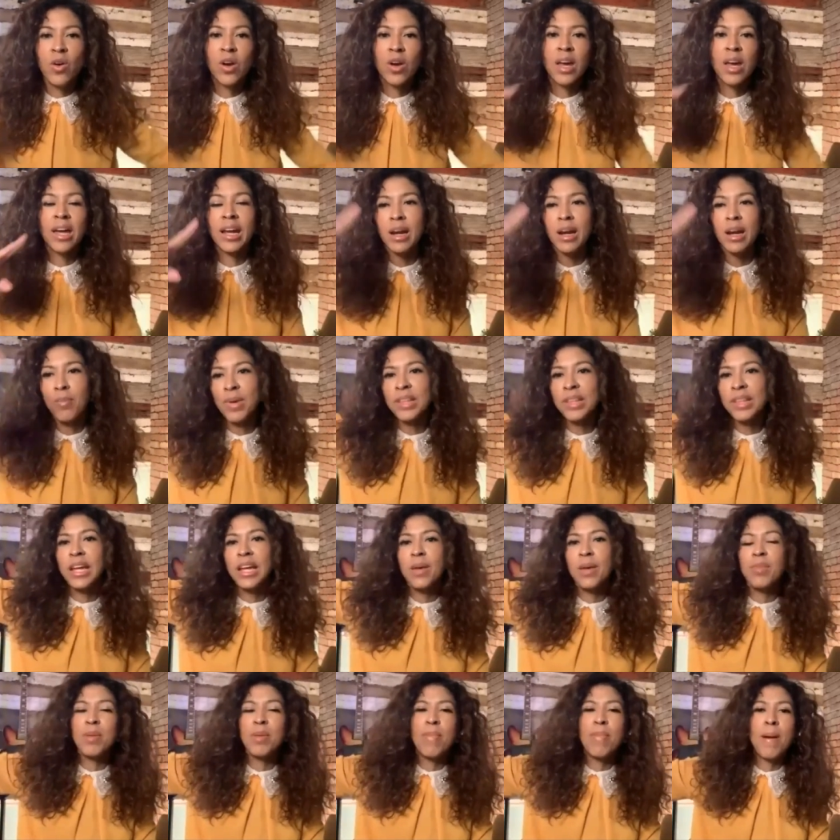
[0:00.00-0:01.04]
que de repente
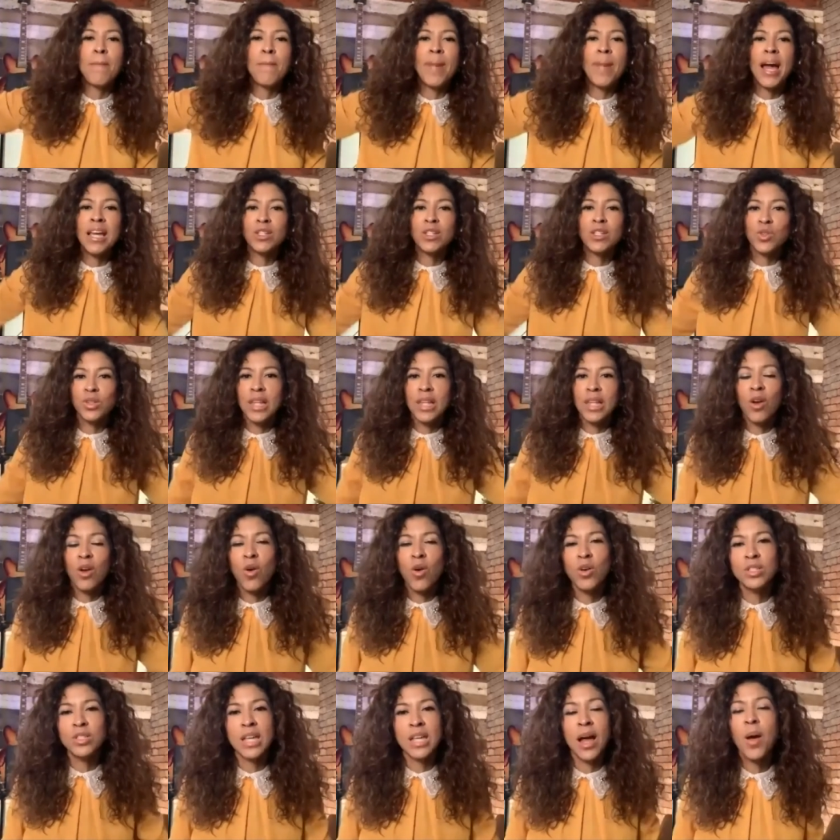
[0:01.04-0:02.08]
que mi papá hizo tal
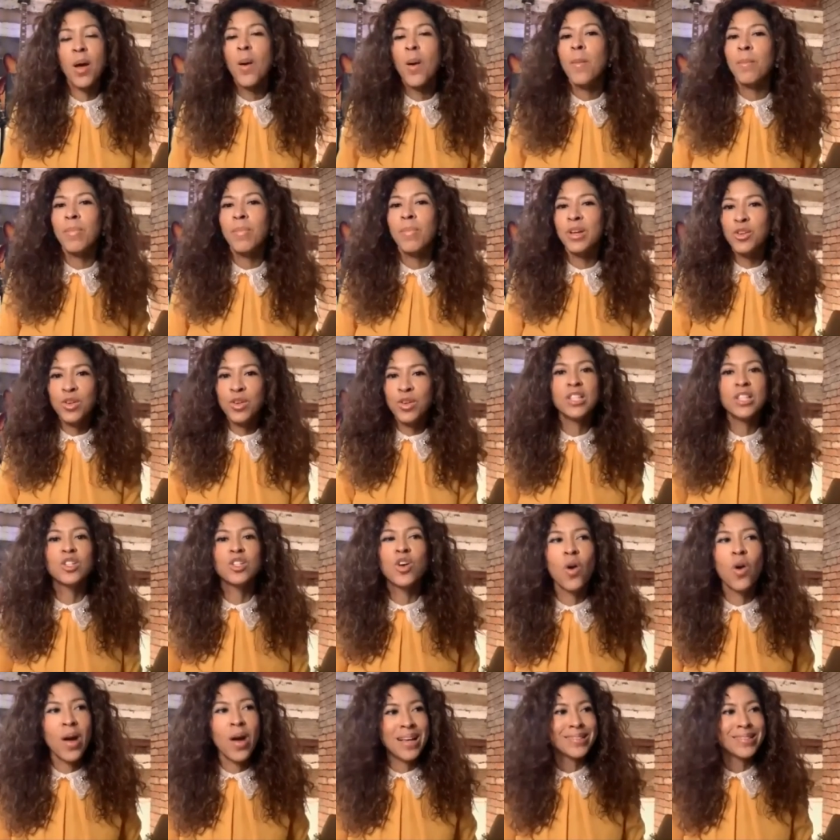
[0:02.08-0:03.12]
cosa, but you need to
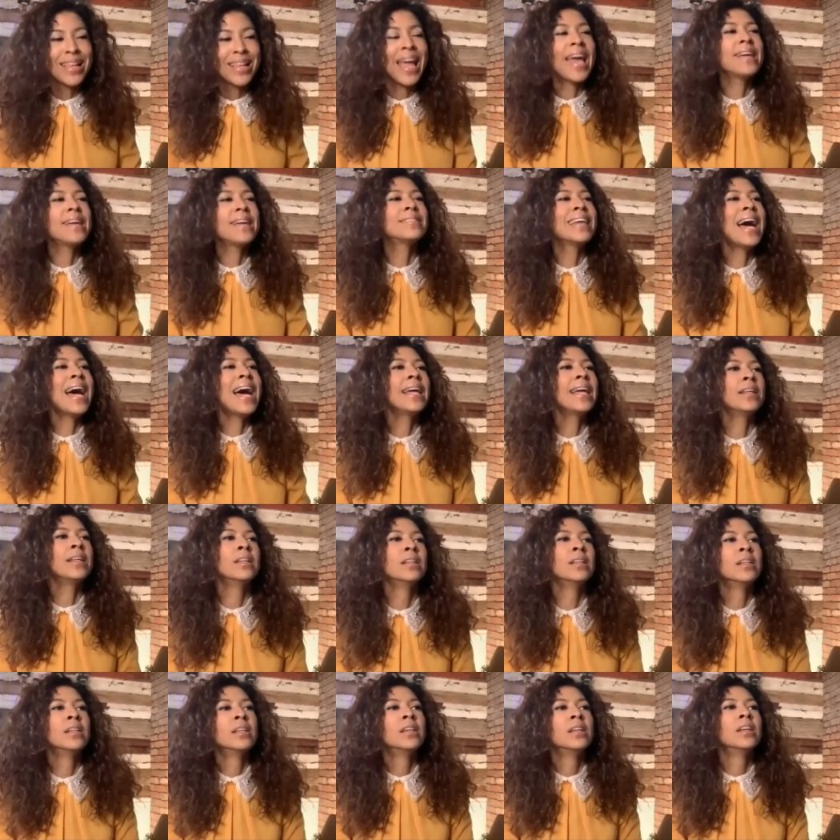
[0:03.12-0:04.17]
go ask, hey, dad,
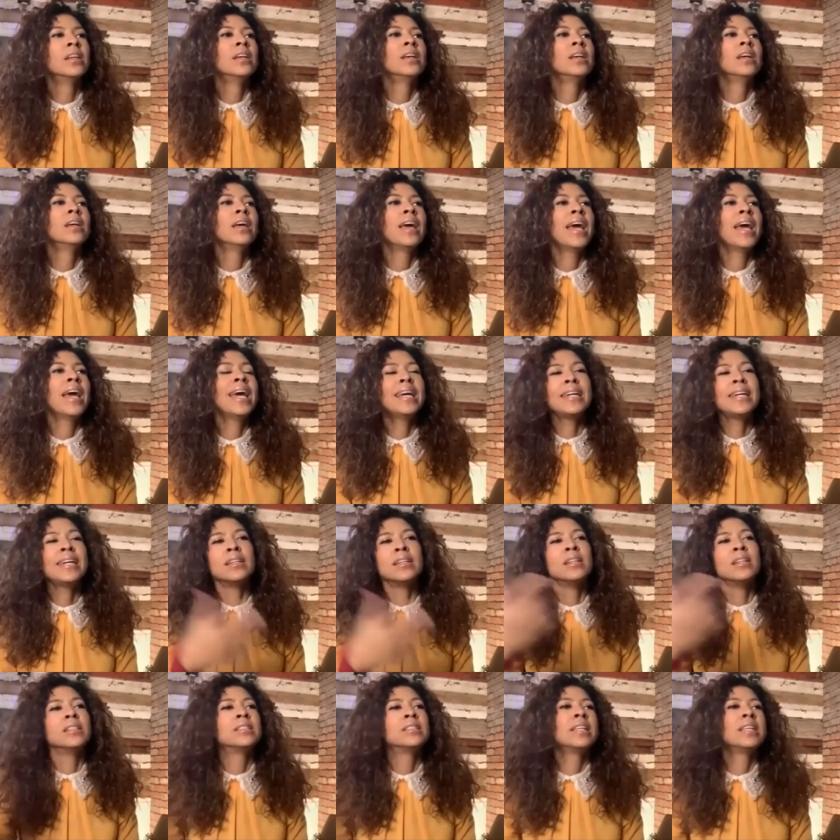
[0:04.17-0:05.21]

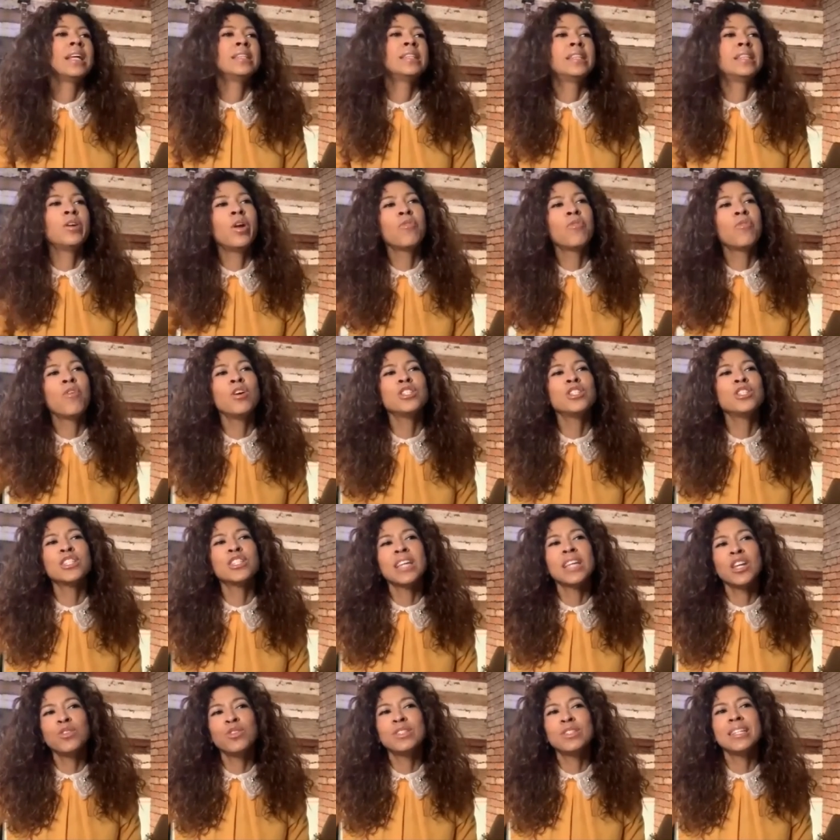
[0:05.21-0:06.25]
hey, si el tío Alfonso
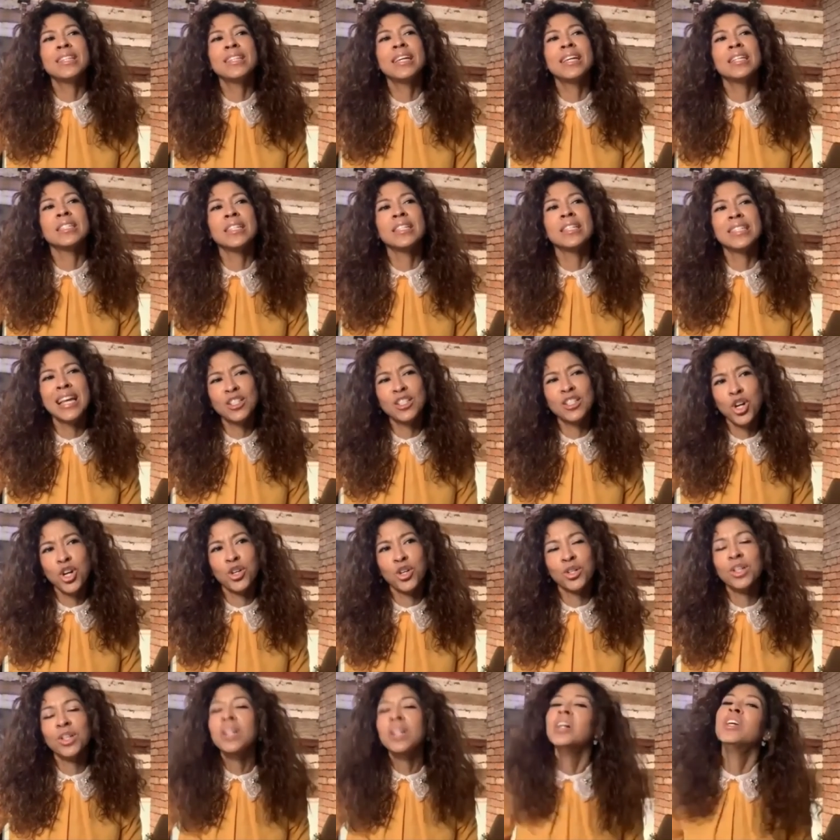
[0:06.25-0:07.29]
said you did this, is that
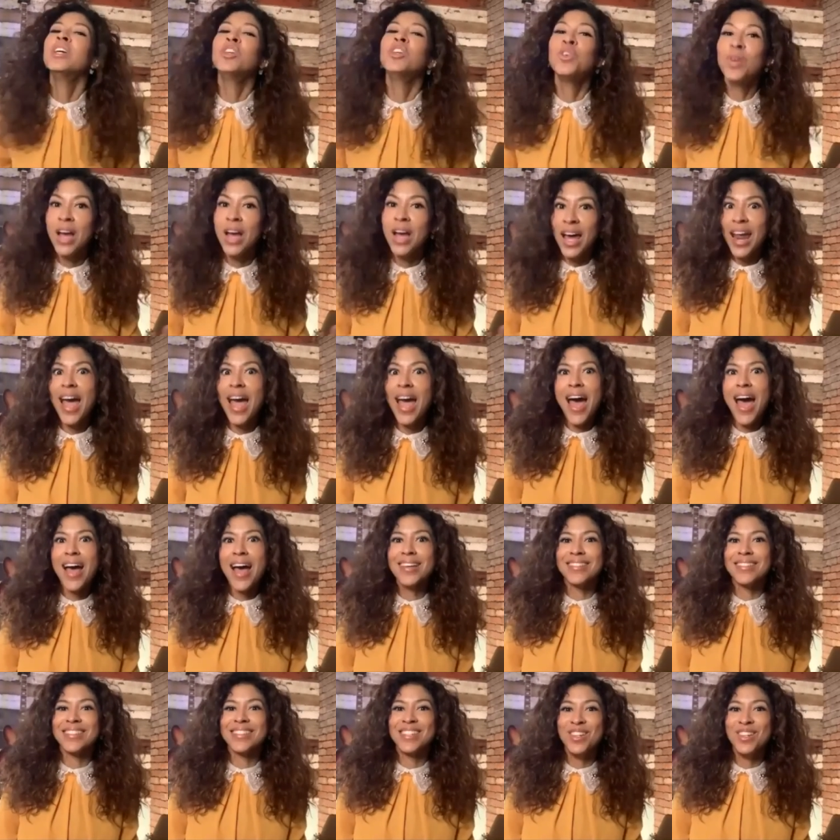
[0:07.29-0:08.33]
true? You got to
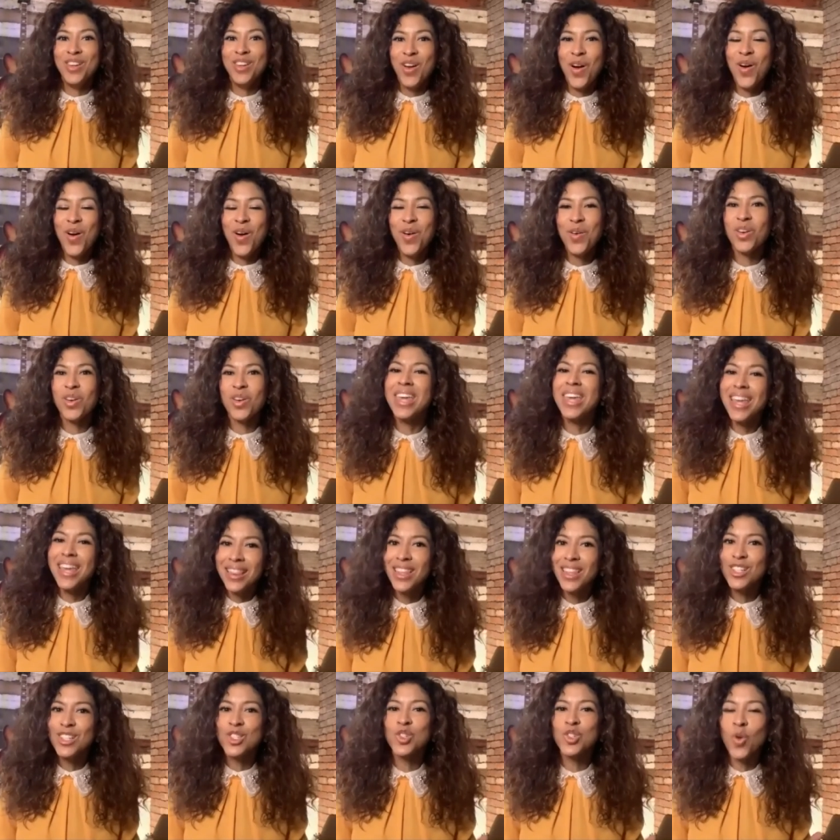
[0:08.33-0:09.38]
ask, you know, get
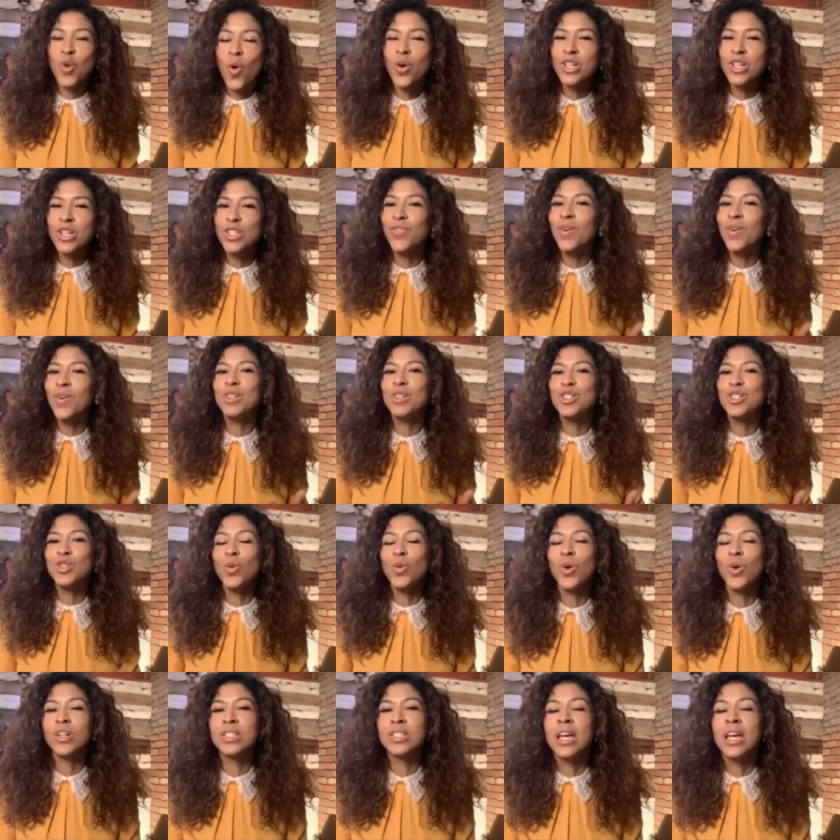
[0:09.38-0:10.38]
the stories from the source,